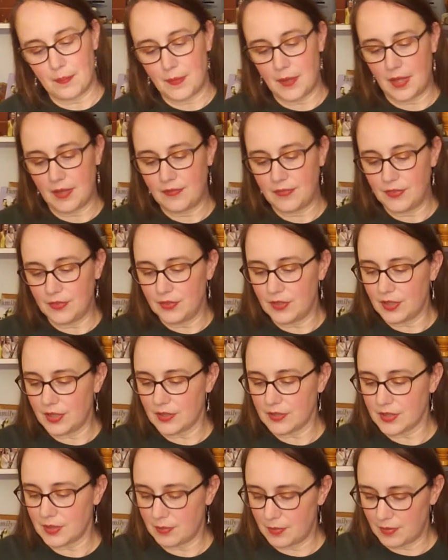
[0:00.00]
if you look
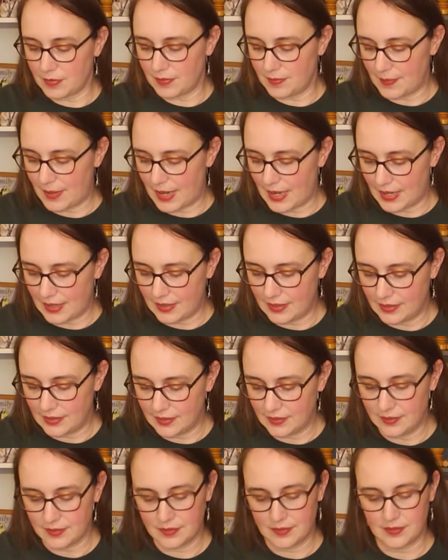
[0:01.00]
at some of my
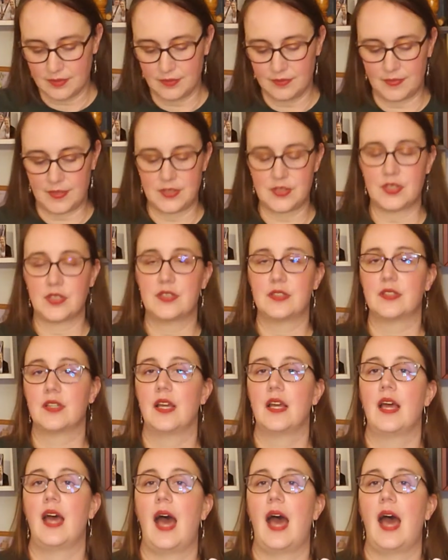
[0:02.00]
fidgets,